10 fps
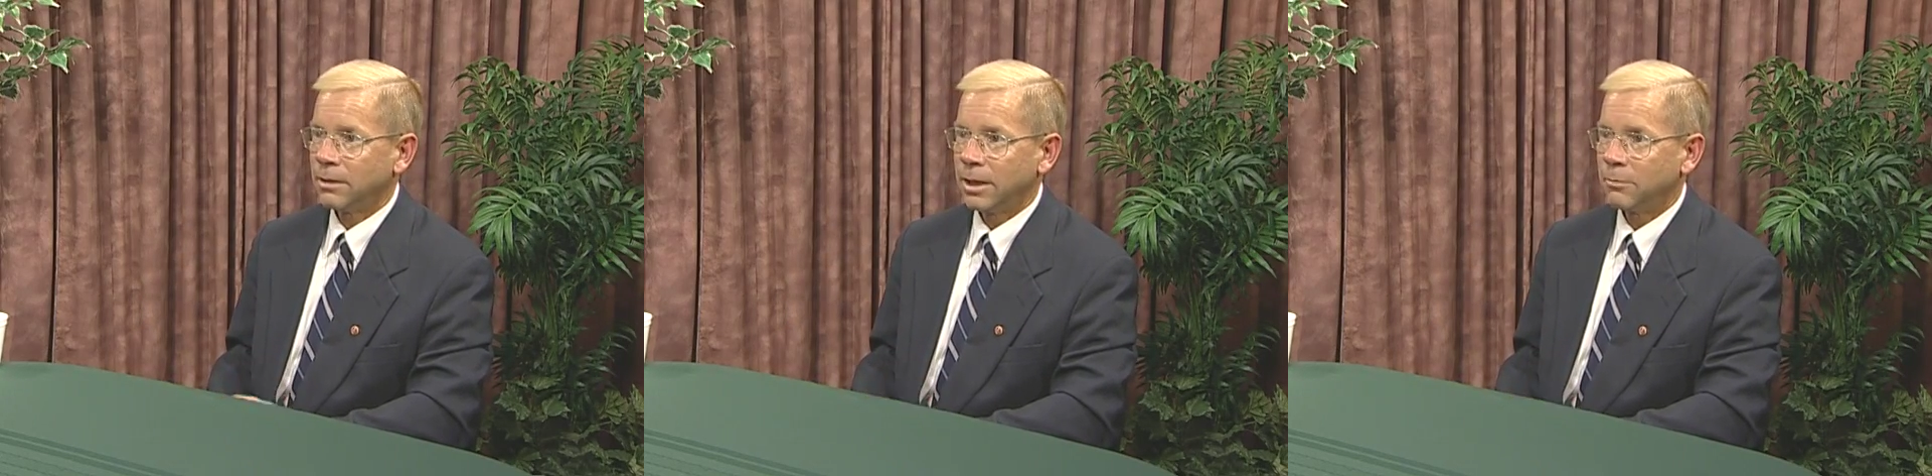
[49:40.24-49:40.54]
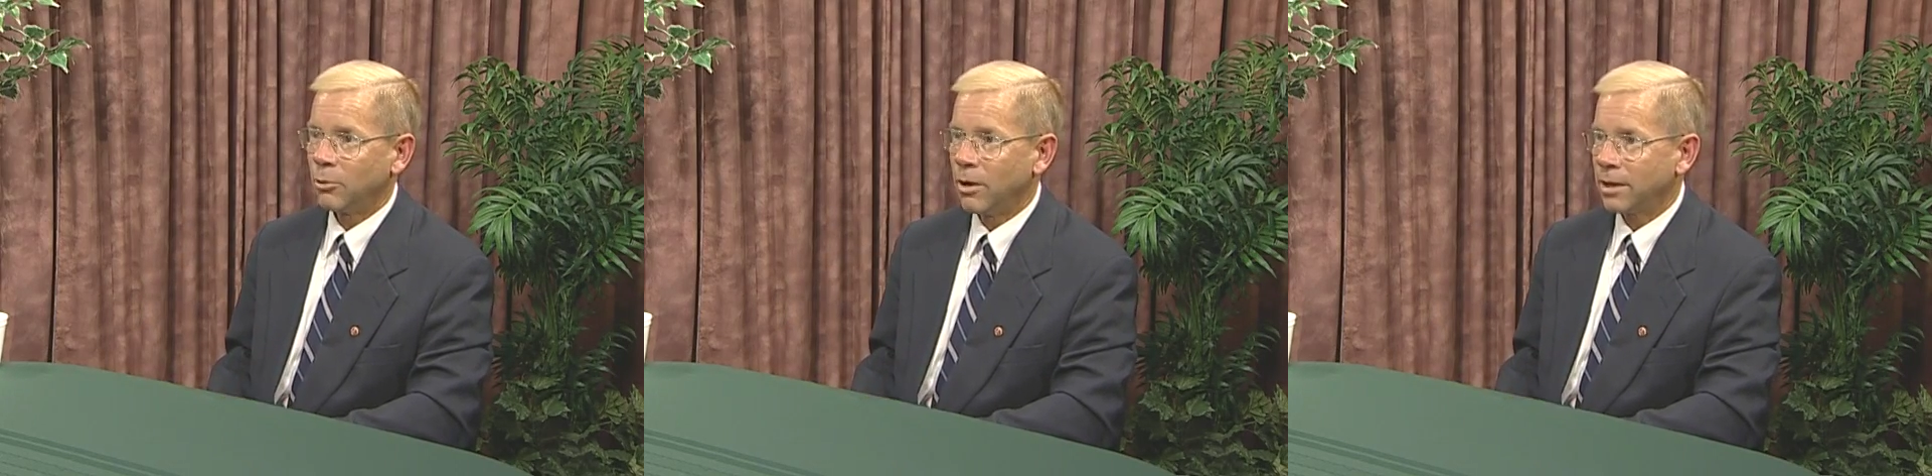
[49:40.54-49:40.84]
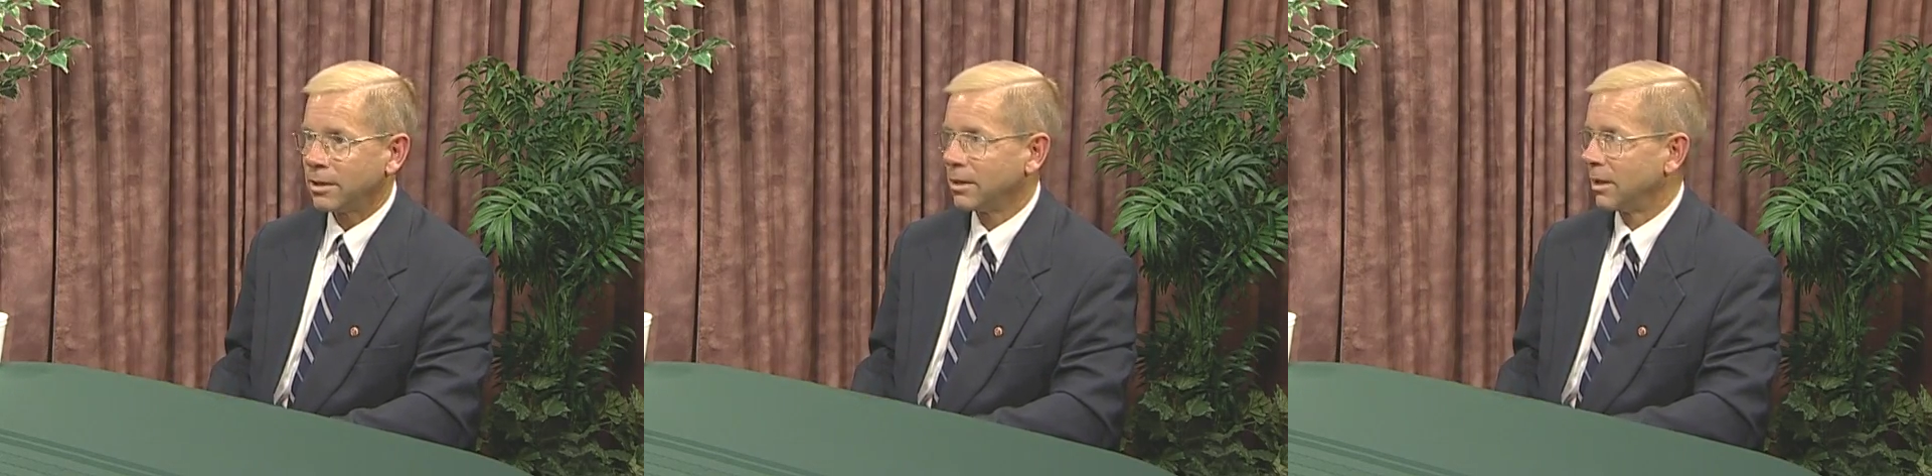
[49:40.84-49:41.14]
And
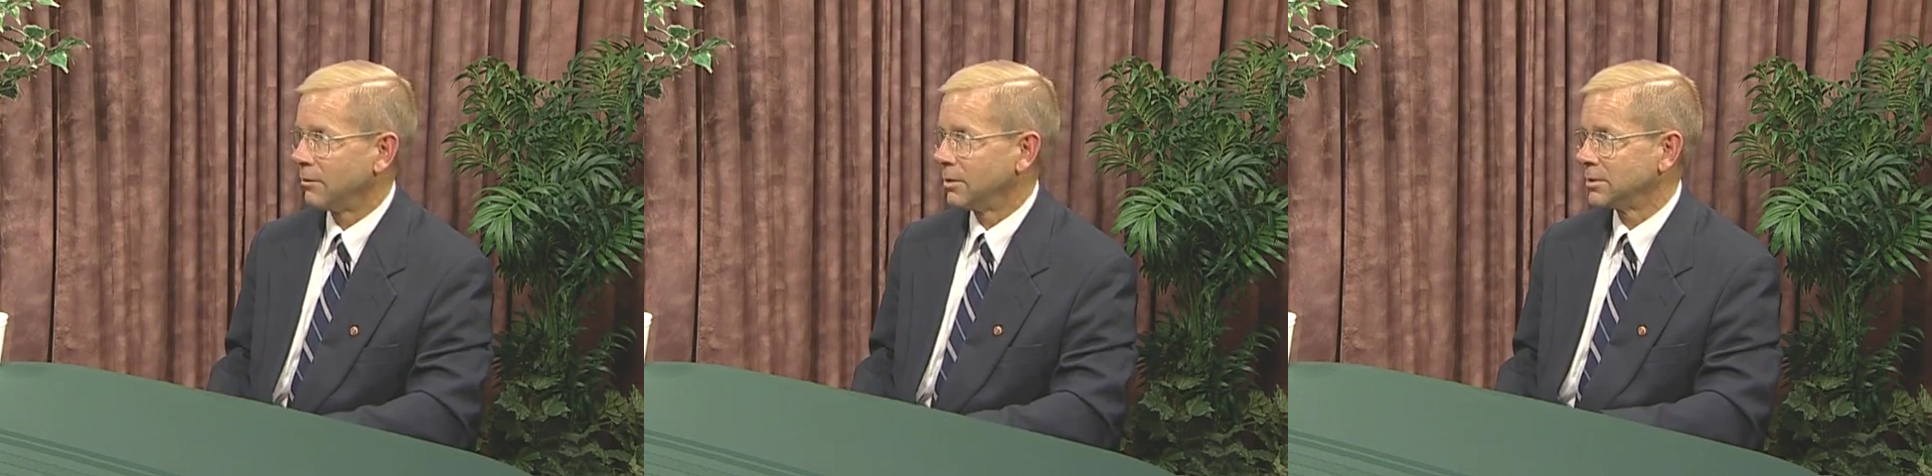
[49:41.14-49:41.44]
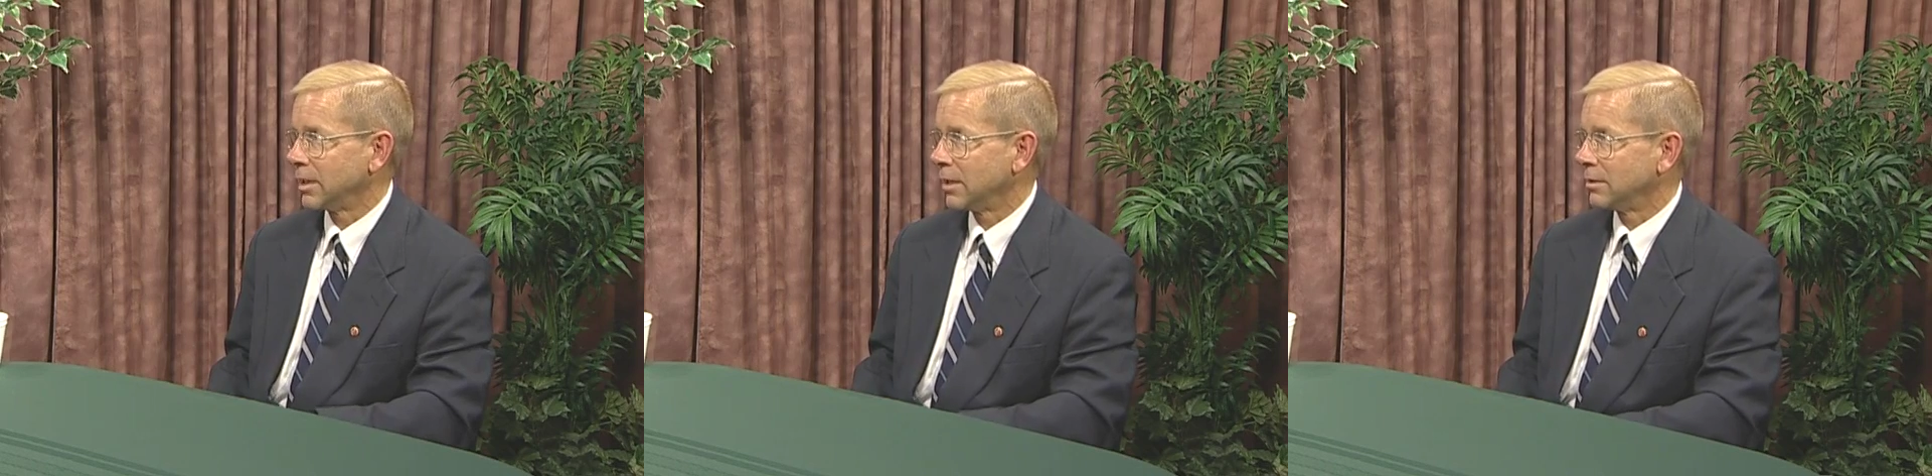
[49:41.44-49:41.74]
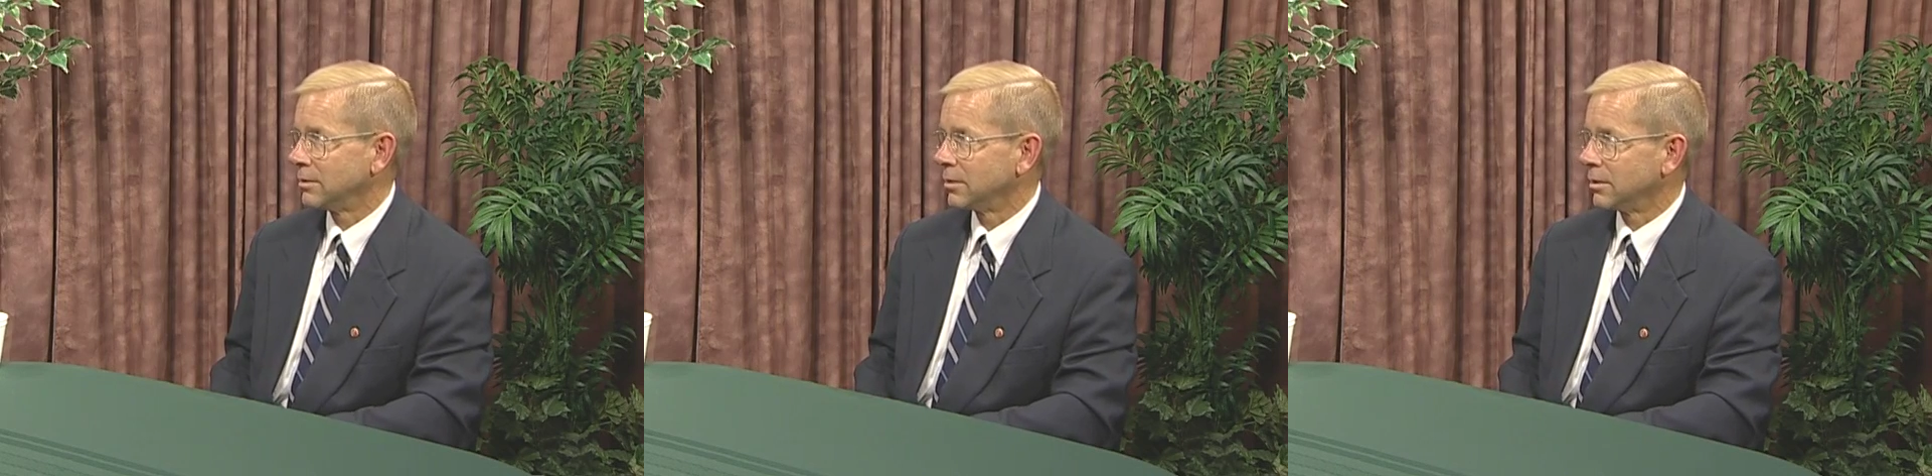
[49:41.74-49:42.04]
Milwaukee County's had